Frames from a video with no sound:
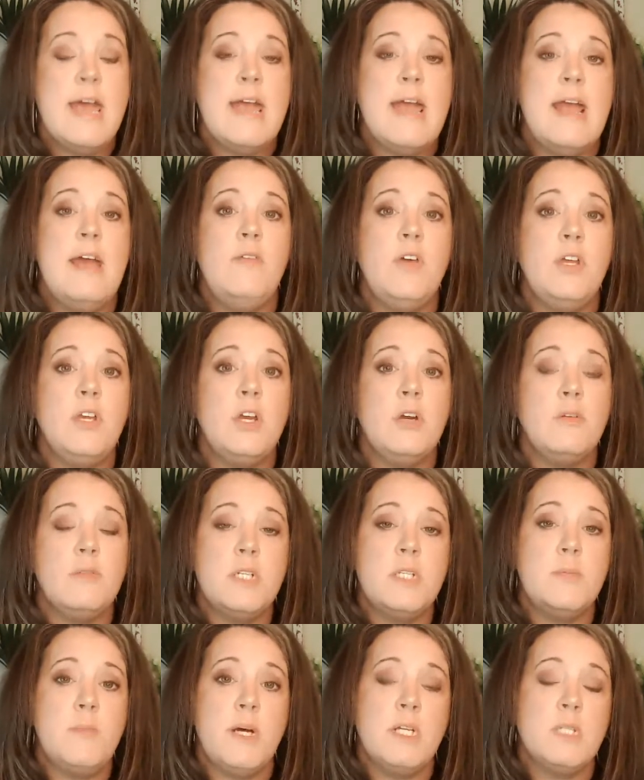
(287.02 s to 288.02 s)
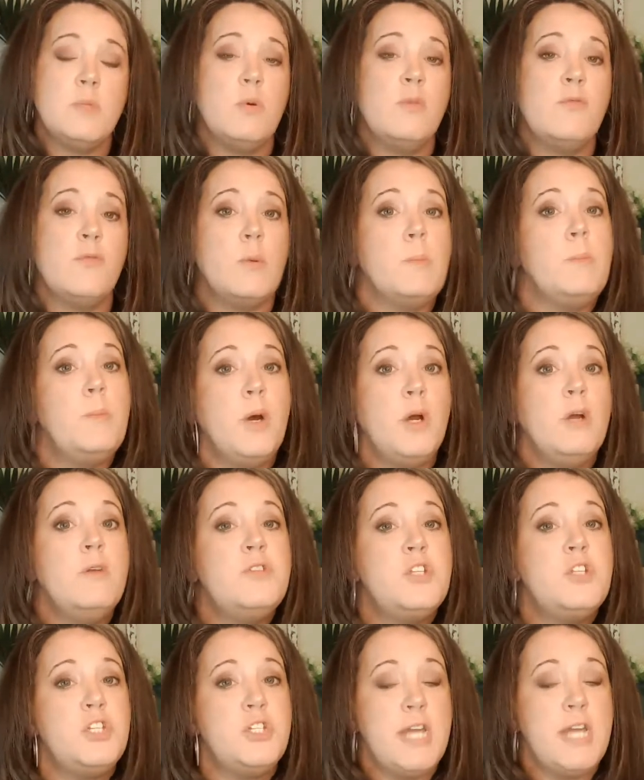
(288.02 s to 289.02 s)
and then you're responsible for both
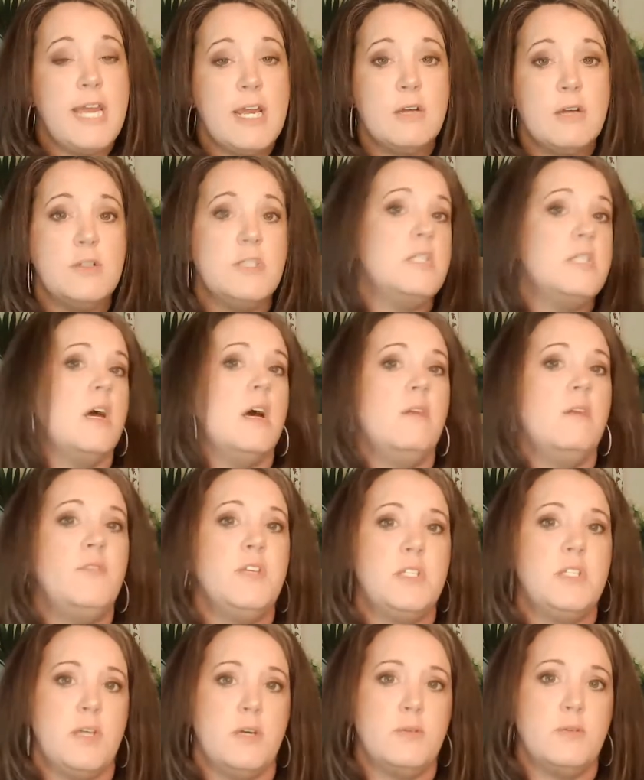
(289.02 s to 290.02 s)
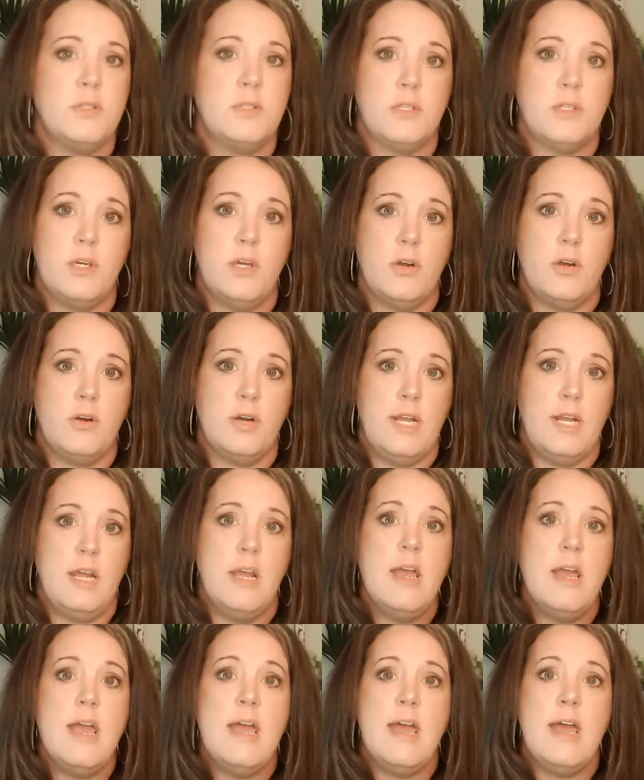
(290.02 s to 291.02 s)
shares of the Social Security
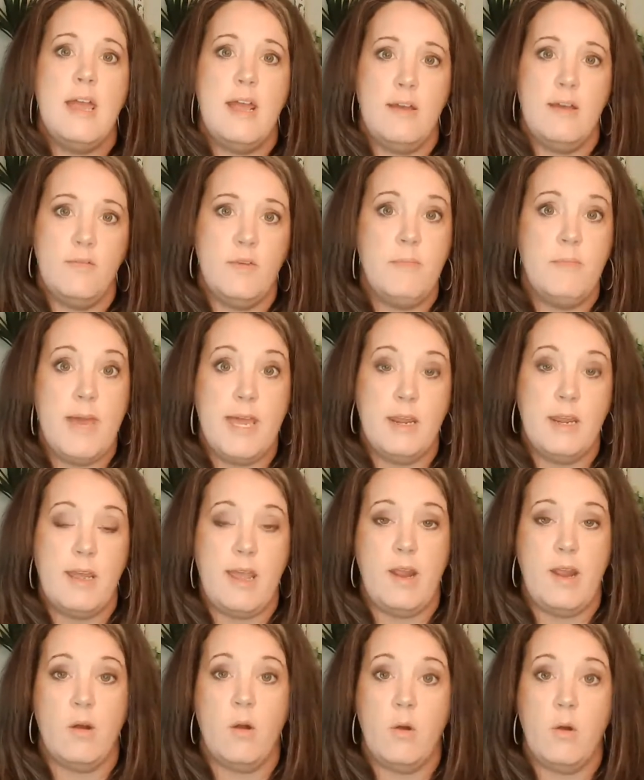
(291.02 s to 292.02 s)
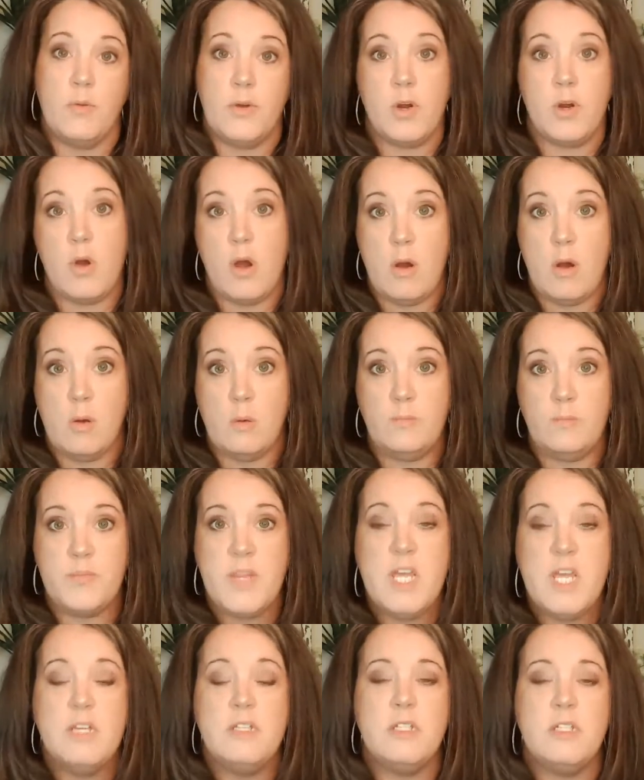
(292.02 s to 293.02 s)
and the Medicare on your own.
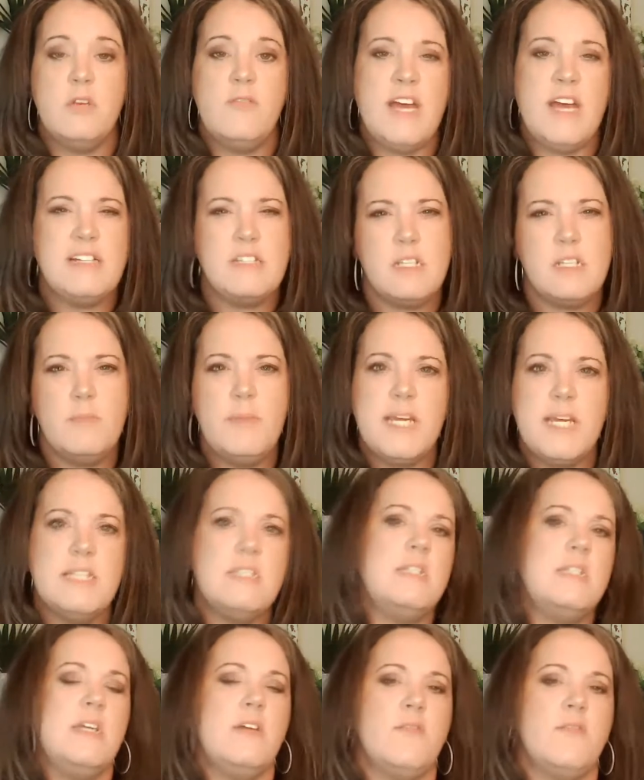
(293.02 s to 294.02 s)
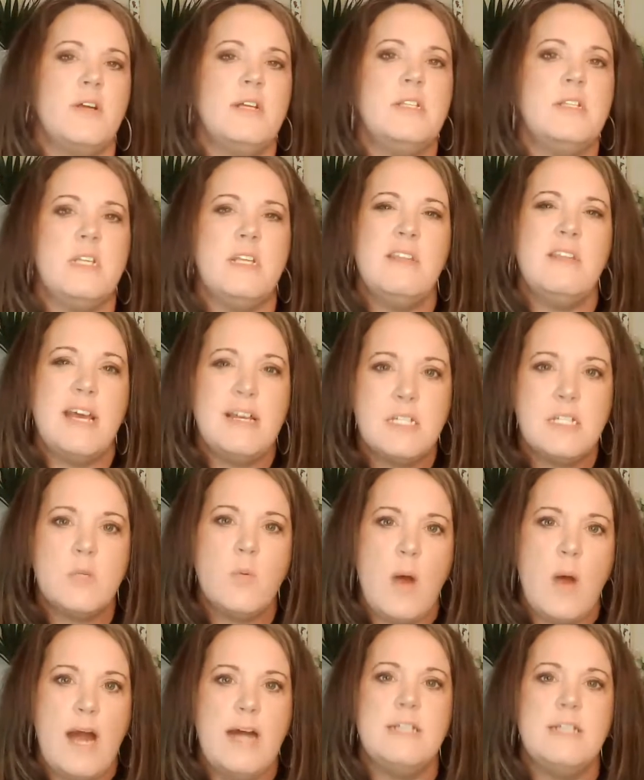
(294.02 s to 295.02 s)
So that's the biggest difference. And that's
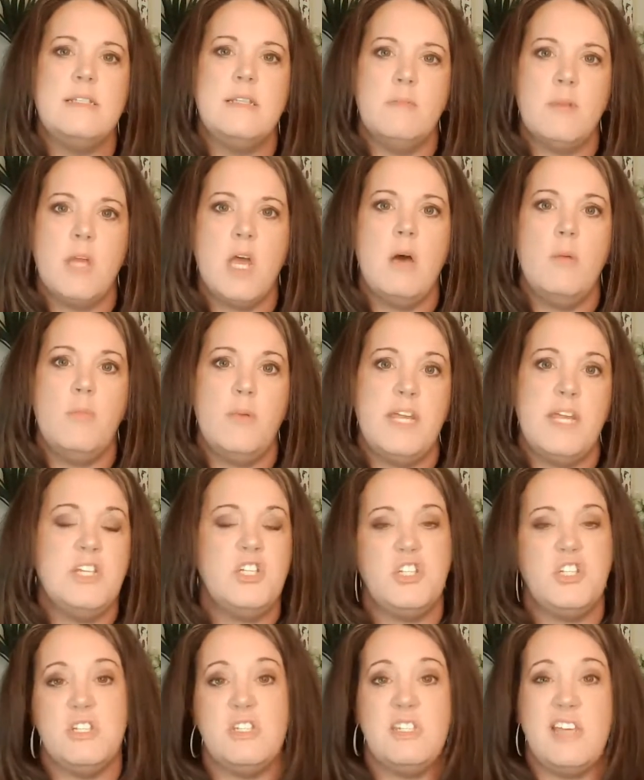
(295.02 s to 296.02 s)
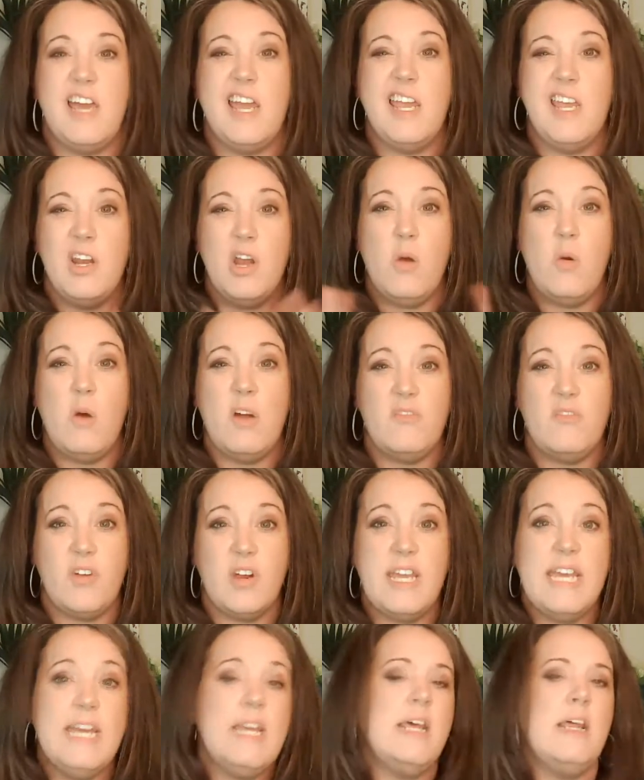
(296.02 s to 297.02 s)
why some companies just say, you know what,
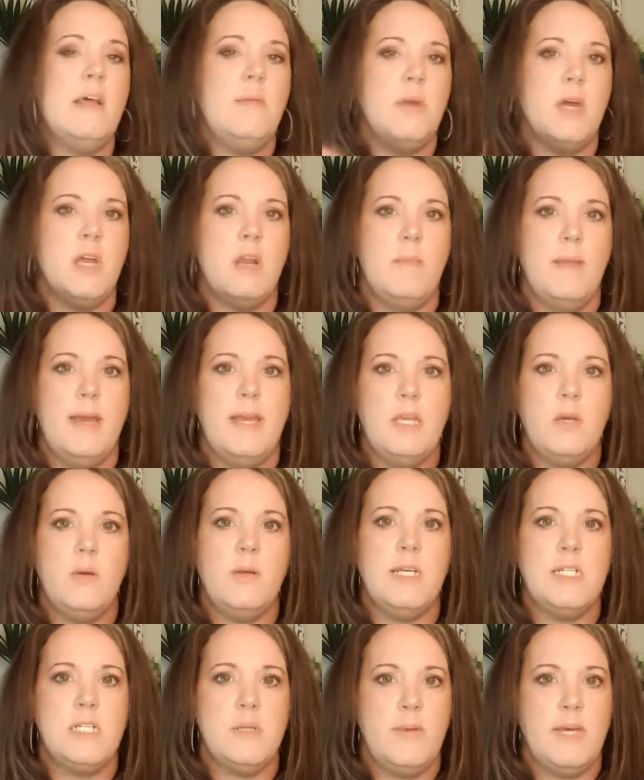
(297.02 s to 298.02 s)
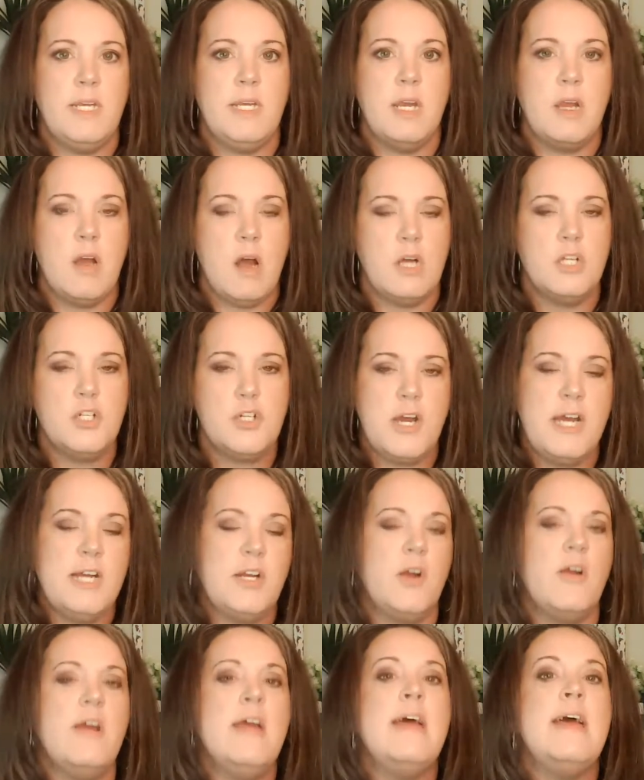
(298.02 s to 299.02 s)
forget it. I'm going to make you an independent
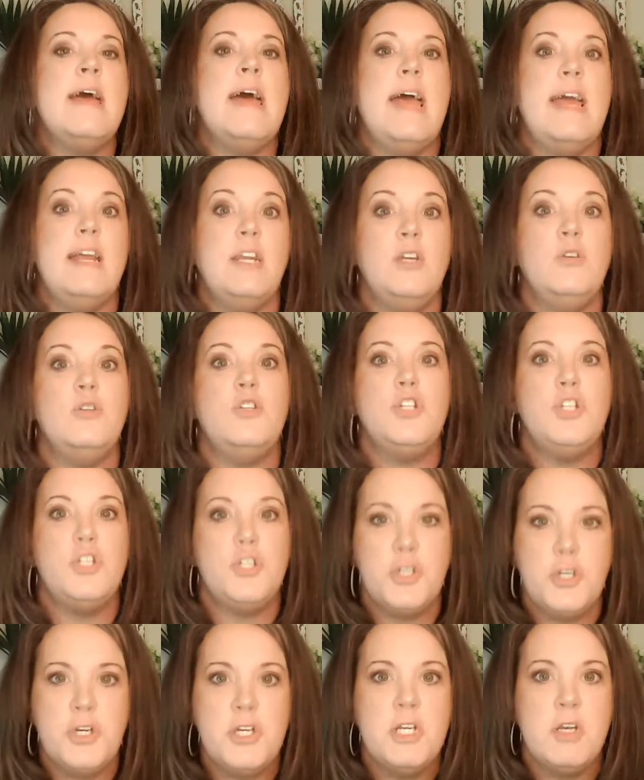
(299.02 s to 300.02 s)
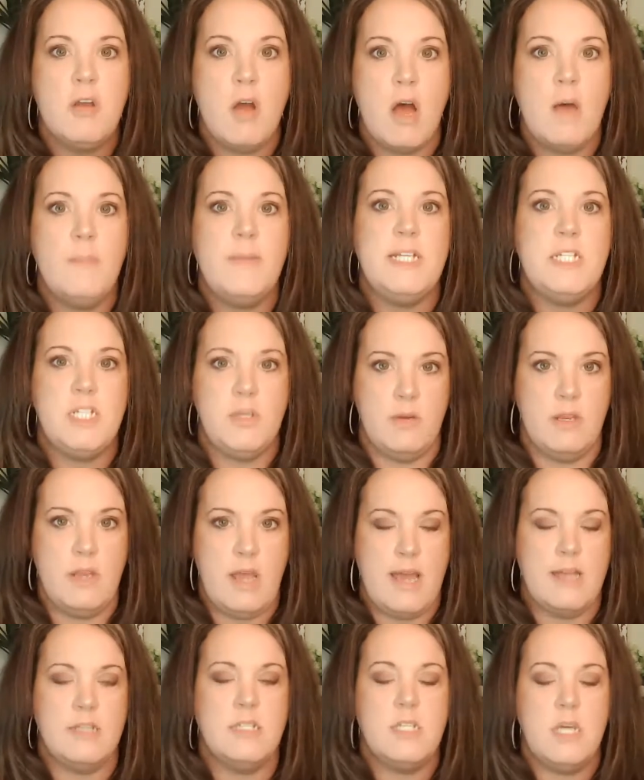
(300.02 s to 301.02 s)
contractor, and you should not be doing
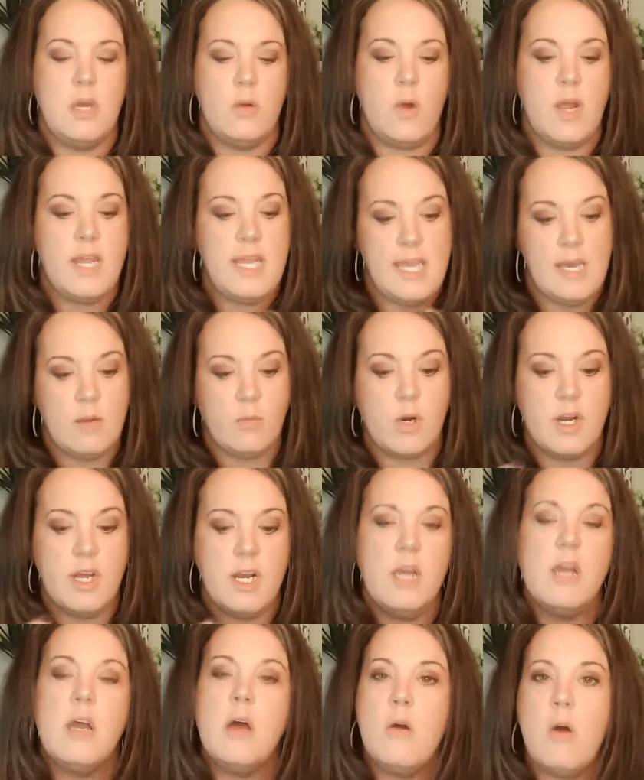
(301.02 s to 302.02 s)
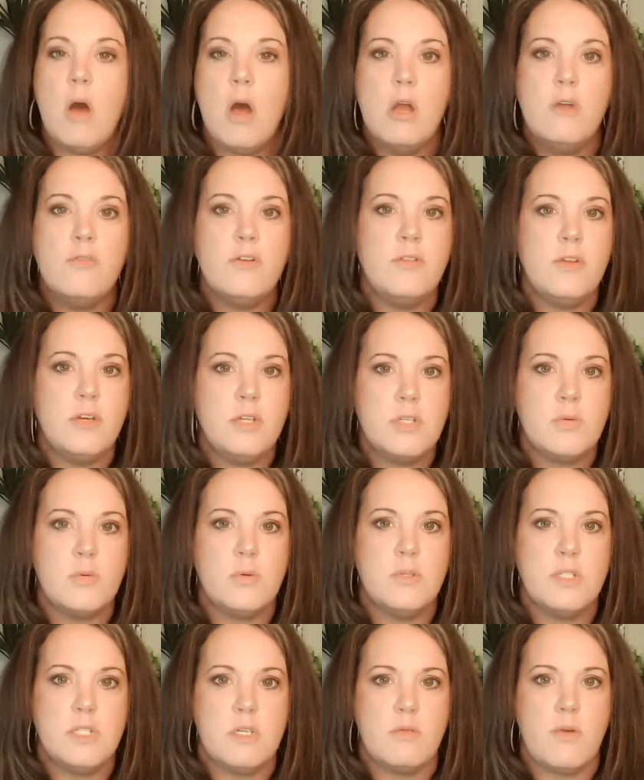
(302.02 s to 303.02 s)
that. So again, we're going to go over those
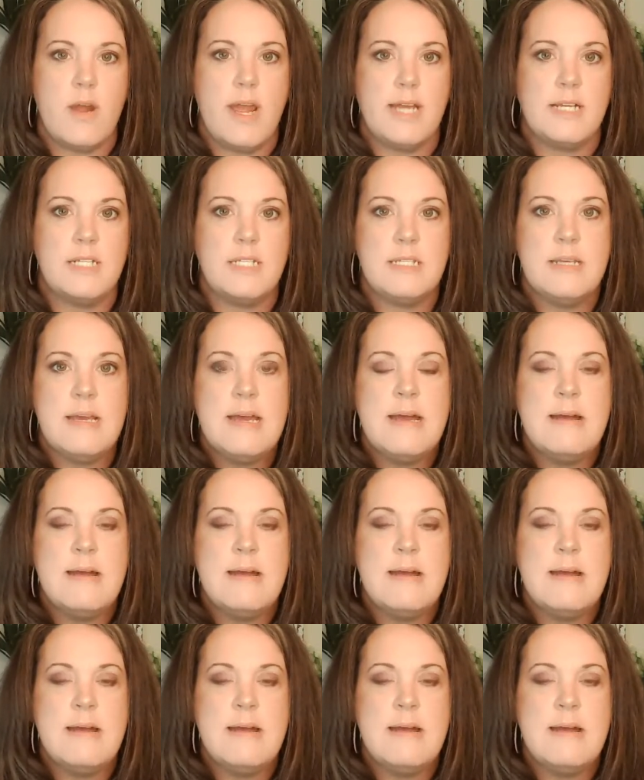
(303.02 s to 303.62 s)
rules and regs